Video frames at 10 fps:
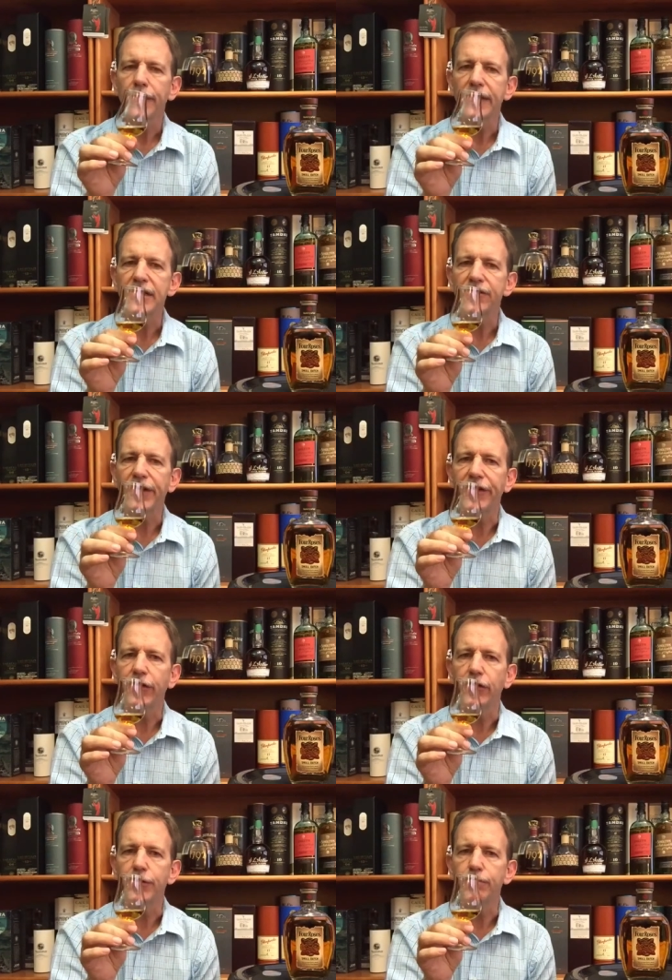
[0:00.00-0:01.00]
this is very
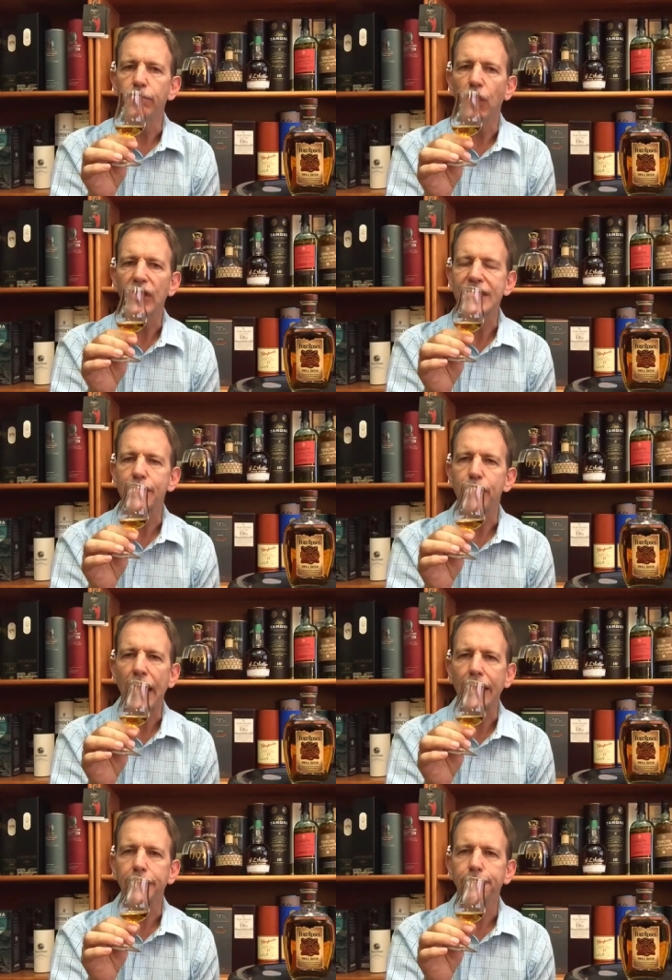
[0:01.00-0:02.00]
good.
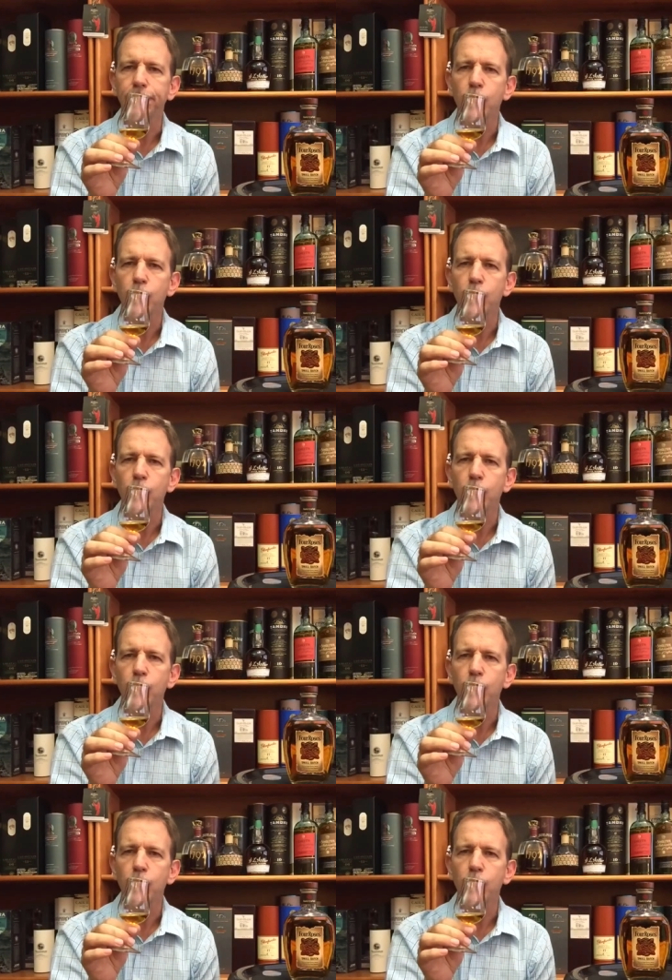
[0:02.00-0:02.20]
Marzipan.